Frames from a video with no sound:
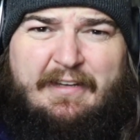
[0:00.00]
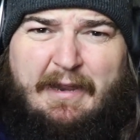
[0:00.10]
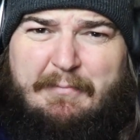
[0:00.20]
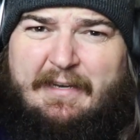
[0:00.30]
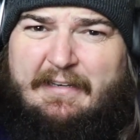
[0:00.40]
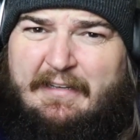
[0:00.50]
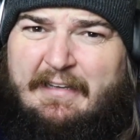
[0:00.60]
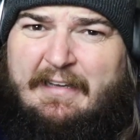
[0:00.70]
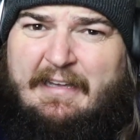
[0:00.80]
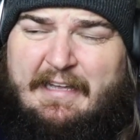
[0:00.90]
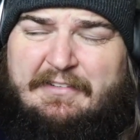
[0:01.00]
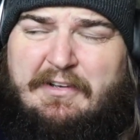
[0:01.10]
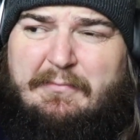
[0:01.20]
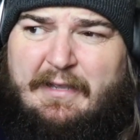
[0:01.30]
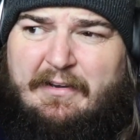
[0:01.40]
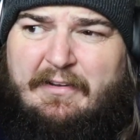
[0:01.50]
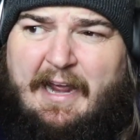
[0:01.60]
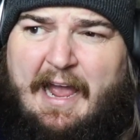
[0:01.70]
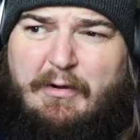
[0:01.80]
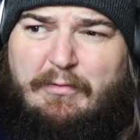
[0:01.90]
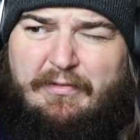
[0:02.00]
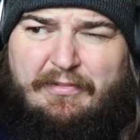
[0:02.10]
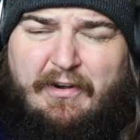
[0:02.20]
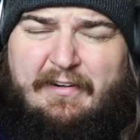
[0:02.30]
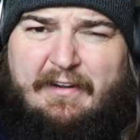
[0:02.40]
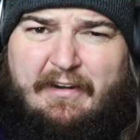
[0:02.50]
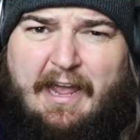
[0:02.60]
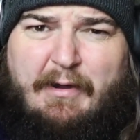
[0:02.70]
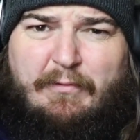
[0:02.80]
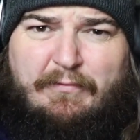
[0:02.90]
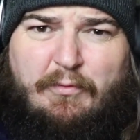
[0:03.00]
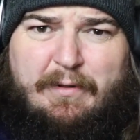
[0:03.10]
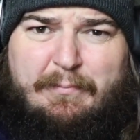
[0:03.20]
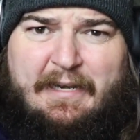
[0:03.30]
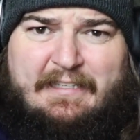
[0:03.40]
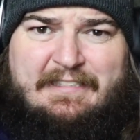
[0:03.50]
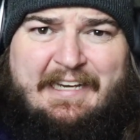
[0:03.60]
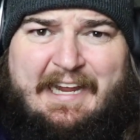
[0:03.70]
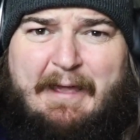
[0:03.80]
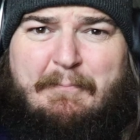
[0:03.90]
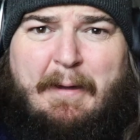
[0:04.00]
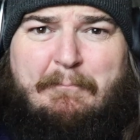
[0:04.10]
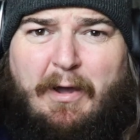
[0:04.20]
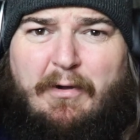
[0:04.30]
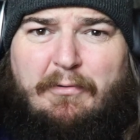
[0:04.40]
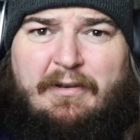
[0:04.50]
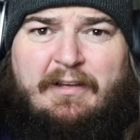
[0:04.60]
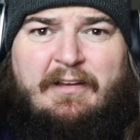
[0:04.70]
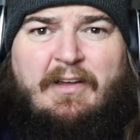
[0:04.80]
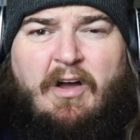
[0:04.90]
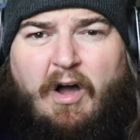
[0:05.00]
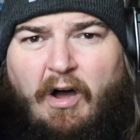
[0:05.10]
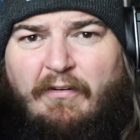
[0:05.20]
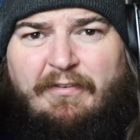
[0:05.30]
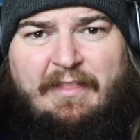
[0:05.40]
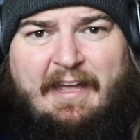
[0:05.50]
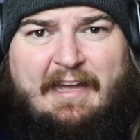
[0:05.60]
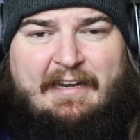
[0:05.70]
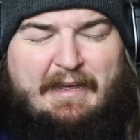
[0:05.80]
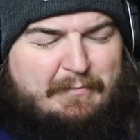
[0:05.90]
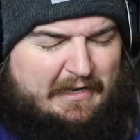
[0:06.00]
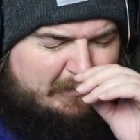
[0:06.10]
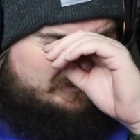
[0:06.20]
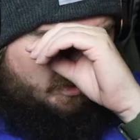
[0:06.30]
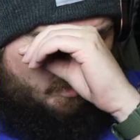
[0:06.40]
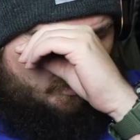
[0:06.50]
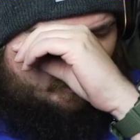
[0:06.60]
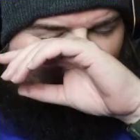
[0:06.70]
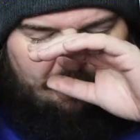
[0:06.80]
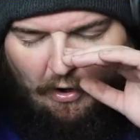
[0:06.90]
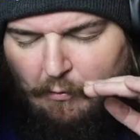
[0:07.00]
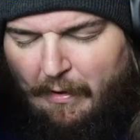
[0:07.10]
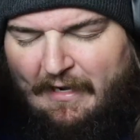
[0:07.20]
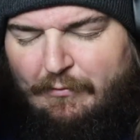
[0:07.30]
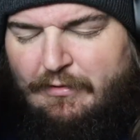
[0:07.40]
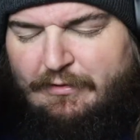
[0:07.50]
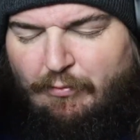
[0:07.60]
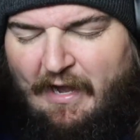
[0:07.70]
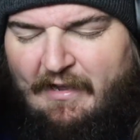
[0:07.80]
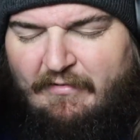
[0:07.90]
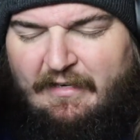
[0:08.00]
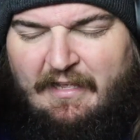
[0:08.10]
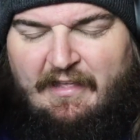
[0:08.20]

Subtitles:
I mean, it took me a good hour and 30, an hour and 40 minutes to get my boat off of that. I mean, it was horrible. Nobody was around.